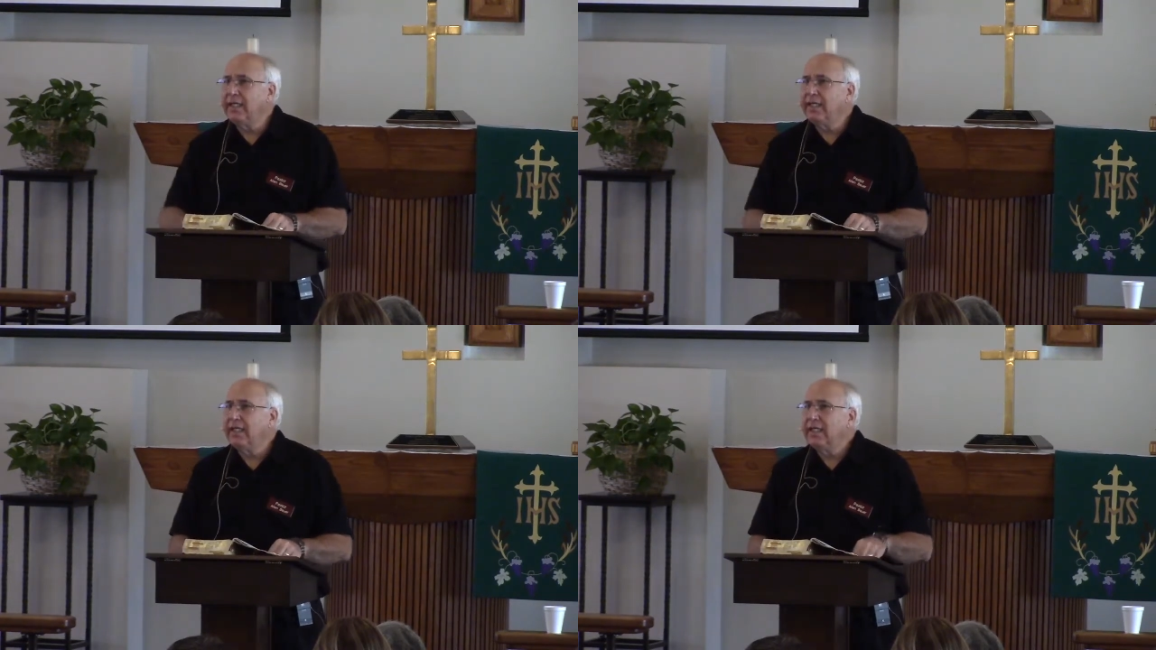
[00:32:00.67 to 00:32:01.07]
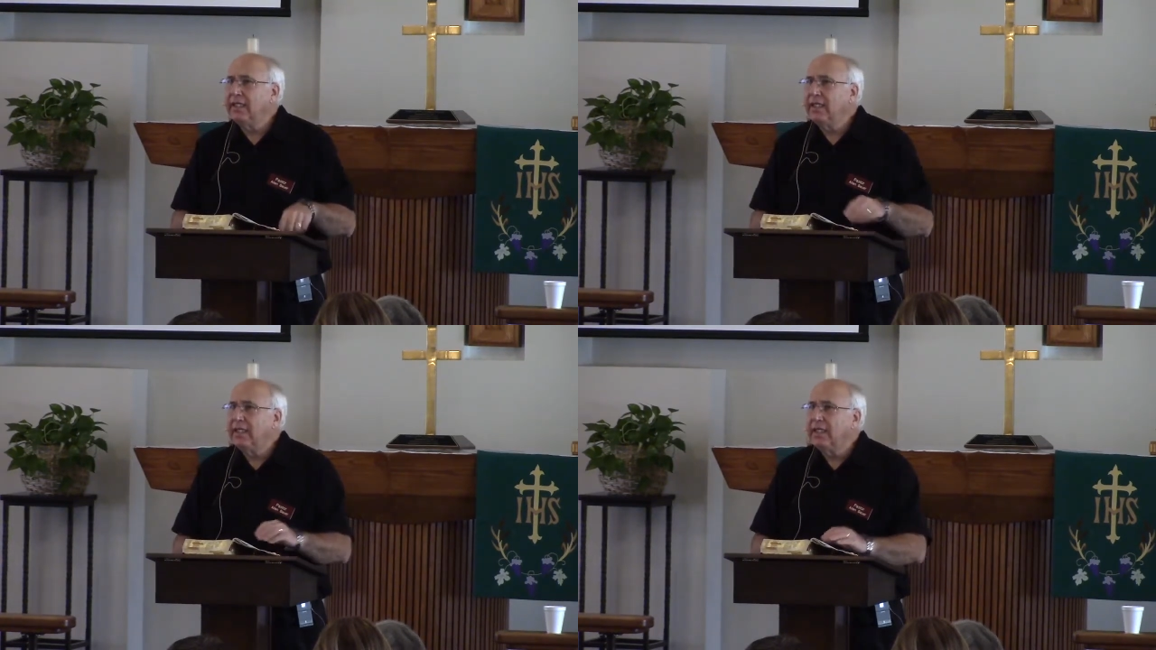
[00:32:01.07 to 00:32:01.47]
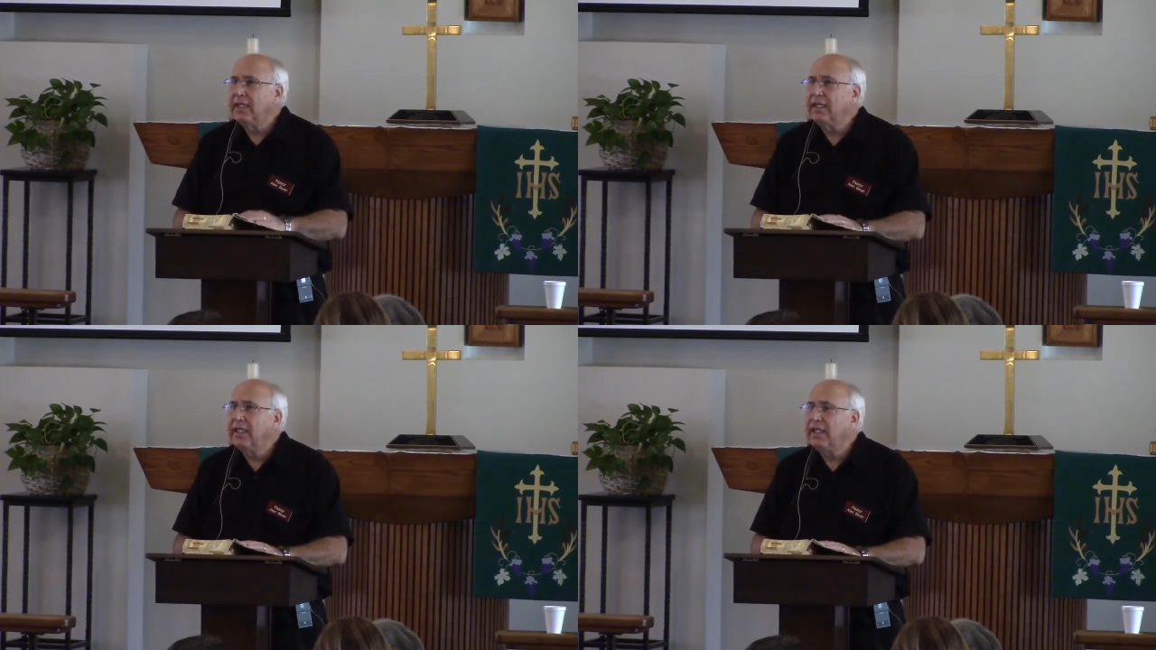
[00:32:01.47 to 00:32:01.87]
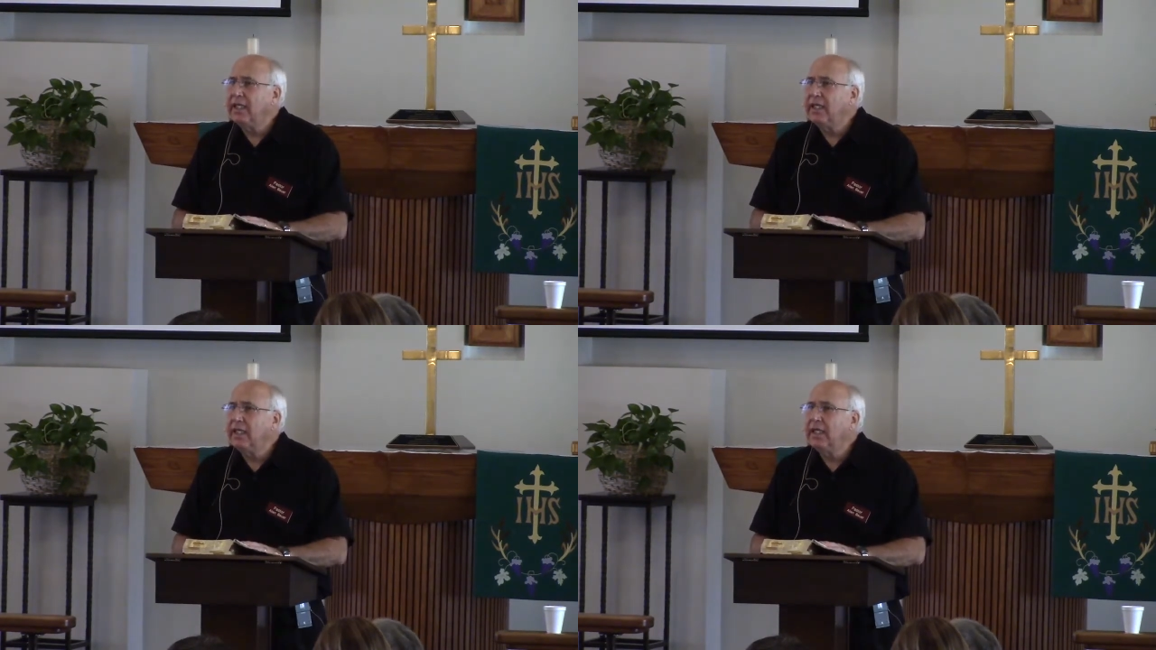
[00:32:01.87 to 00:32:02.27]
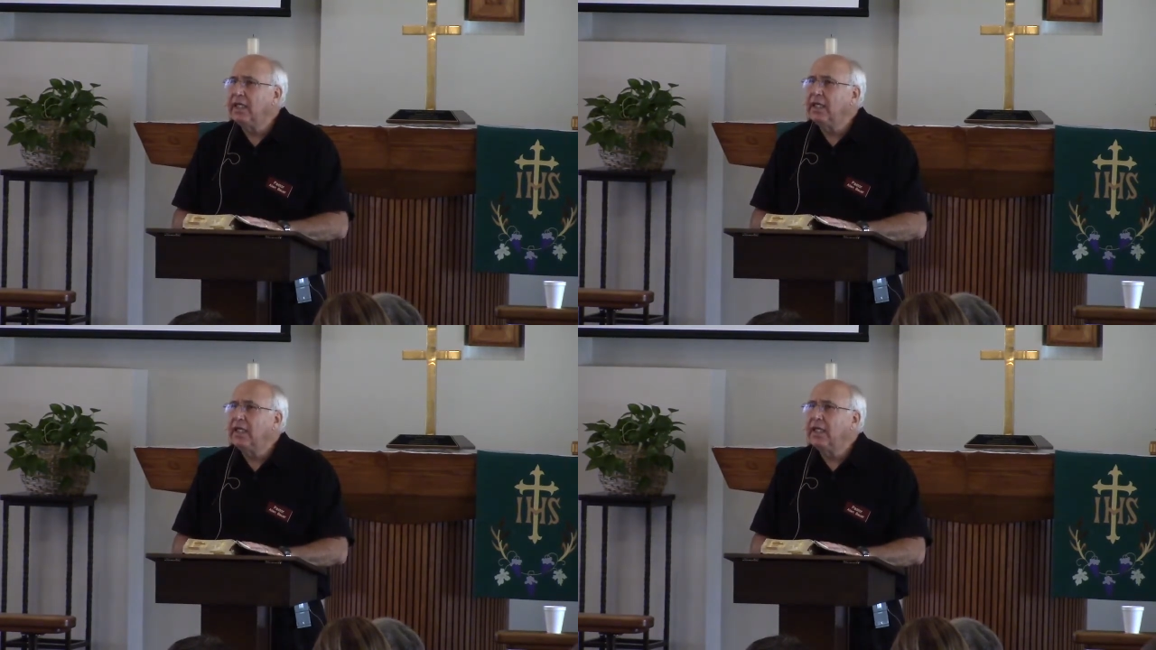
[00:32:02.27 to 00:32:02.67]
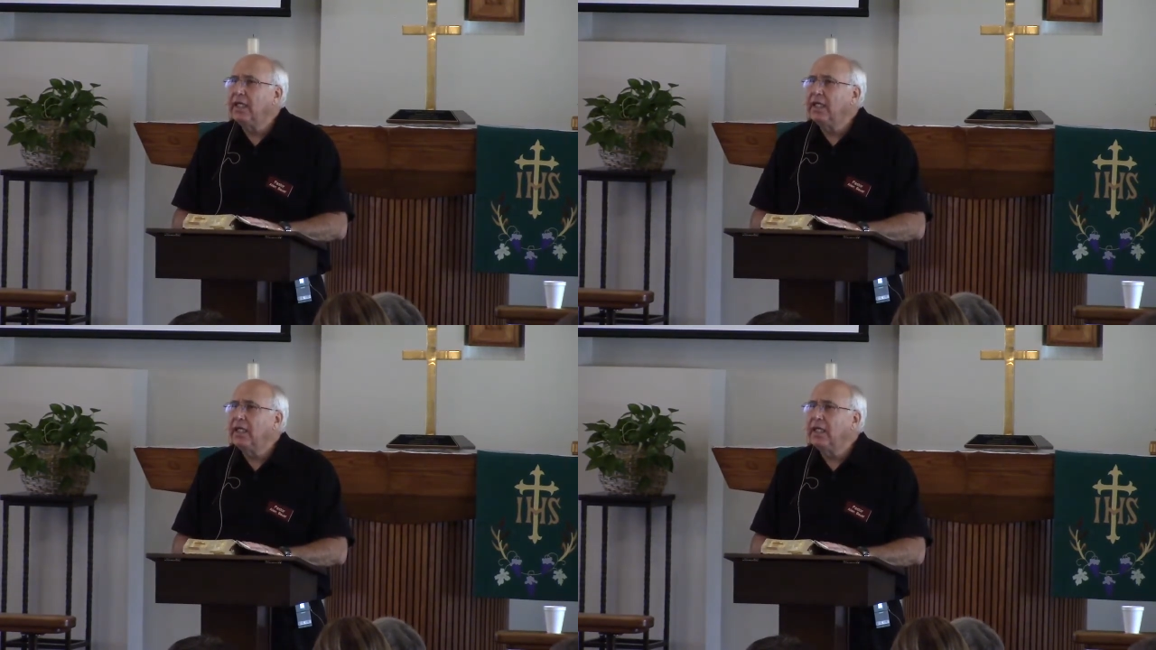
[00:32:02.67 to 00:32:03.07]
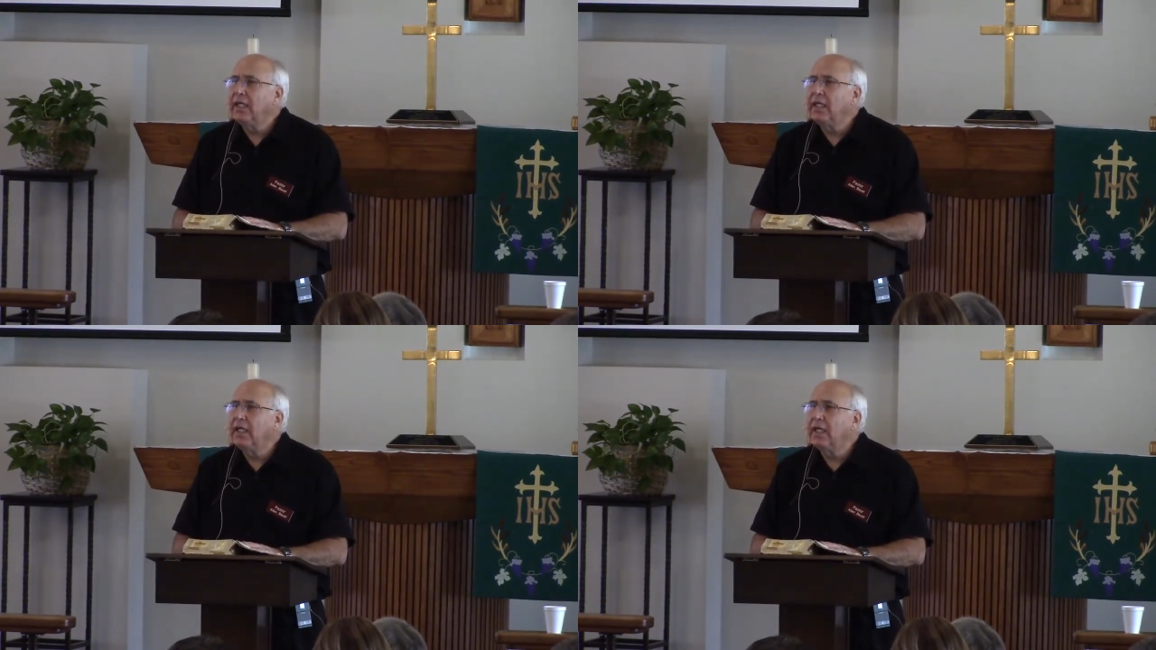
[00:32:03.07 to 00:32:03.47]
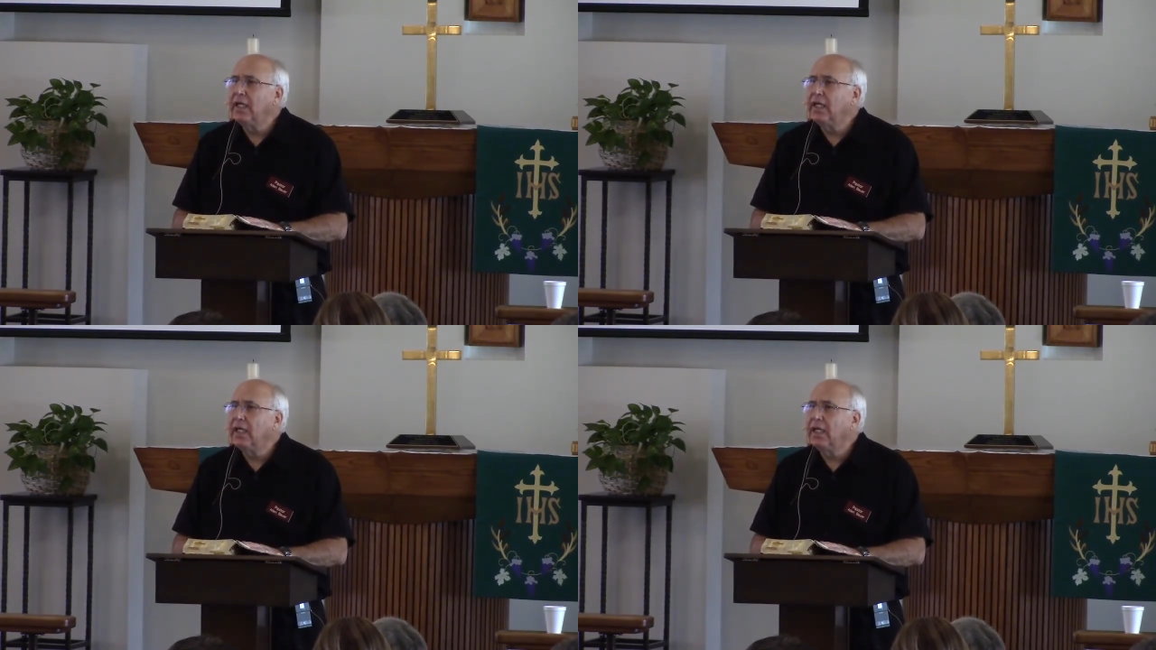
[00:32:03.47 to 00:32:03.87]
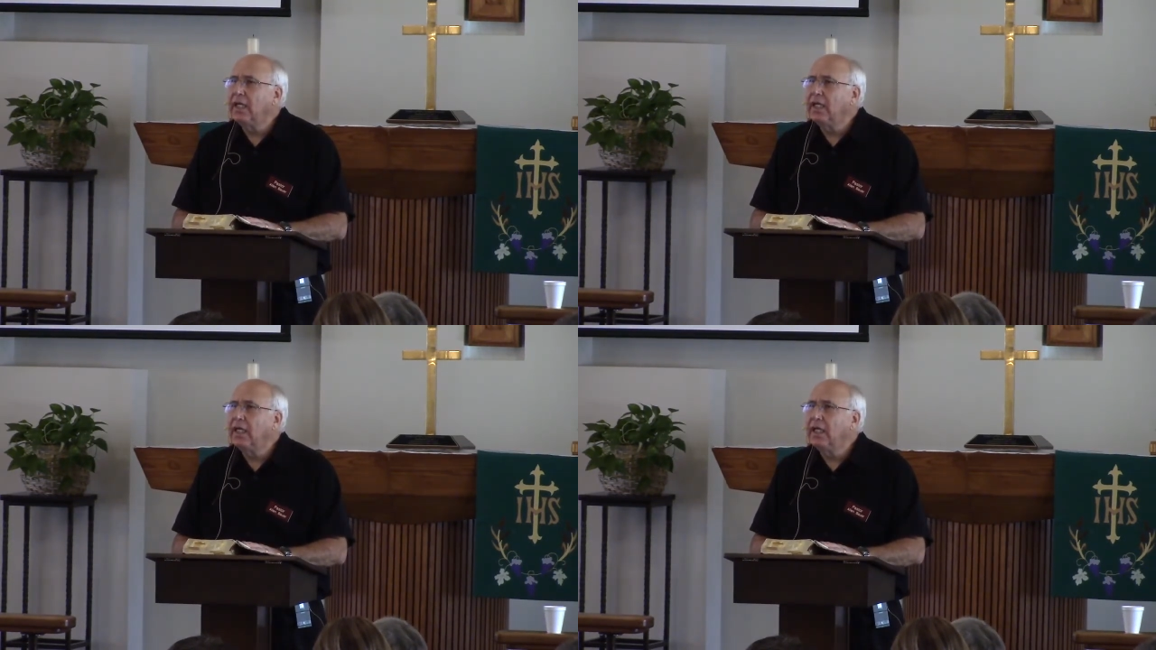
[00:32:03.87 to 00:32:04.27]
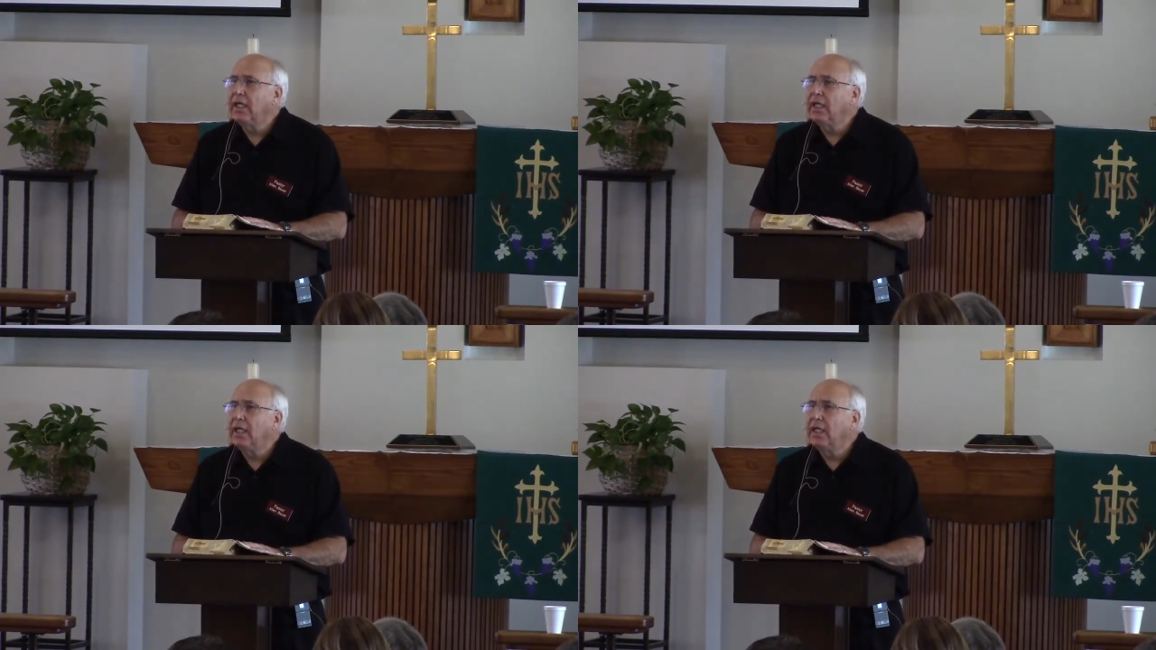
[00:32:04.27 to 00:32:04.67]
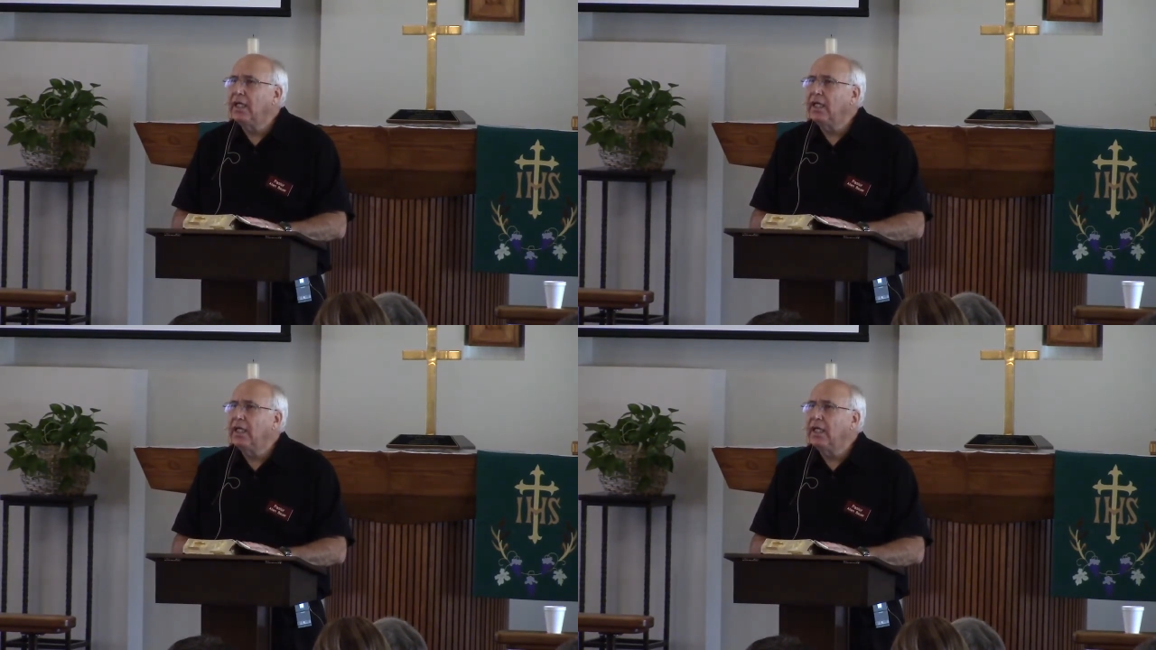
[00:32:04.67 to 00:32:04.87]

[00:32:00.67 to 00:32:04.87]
(no one is talking)